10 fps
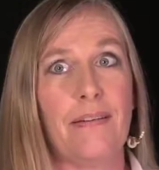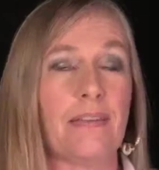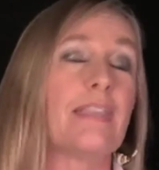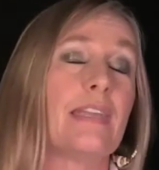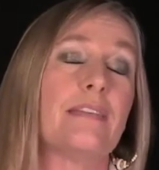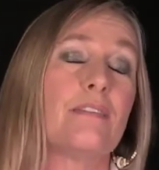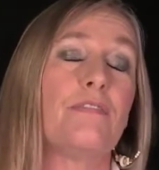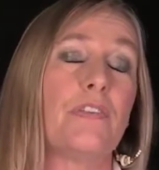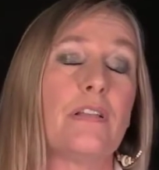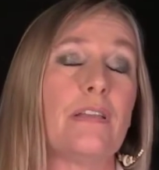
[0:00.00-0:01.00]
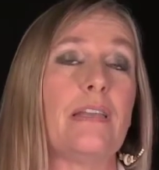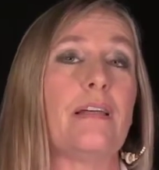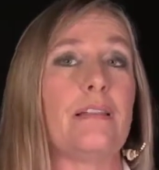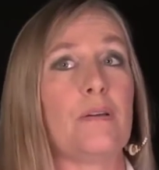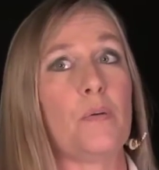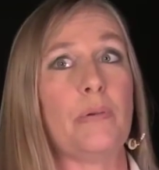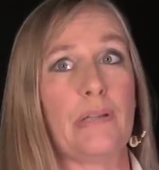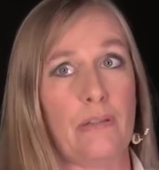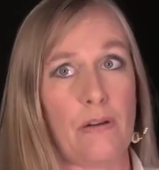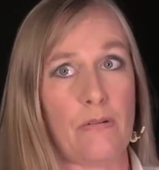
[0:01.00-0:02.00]
You get to feeling a little
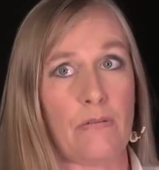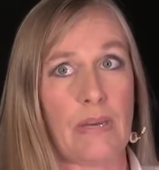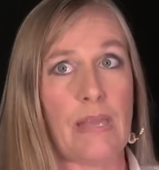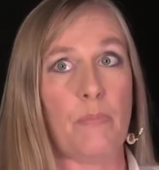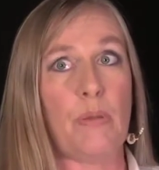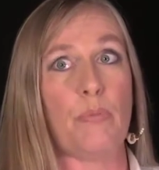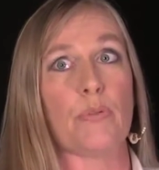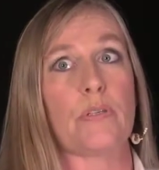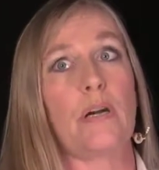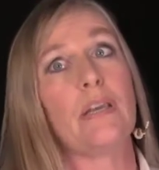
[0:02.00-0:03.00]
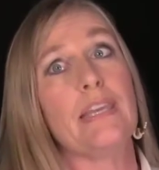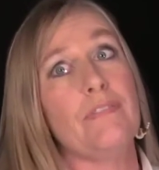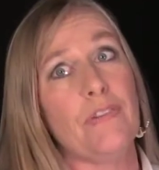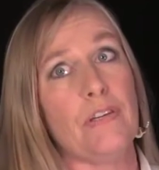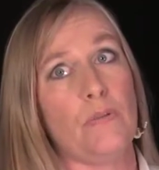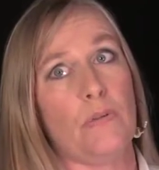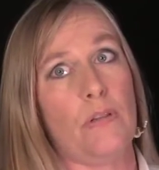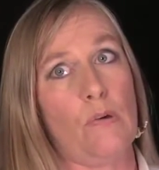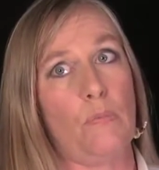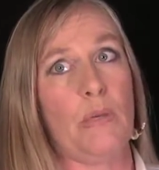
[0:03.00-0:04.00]
bit alone, and people start leaving you
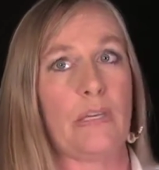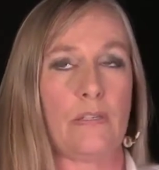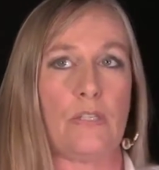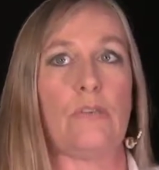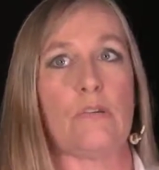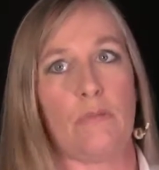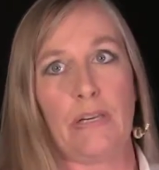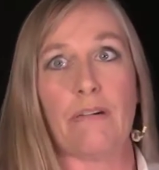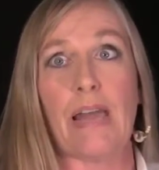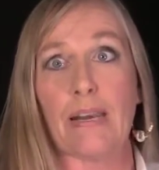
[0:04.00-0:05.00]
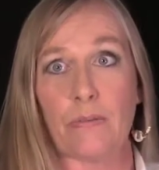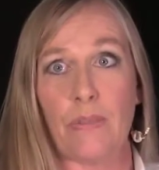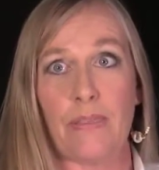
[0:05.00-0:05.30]
alone because you don't interact with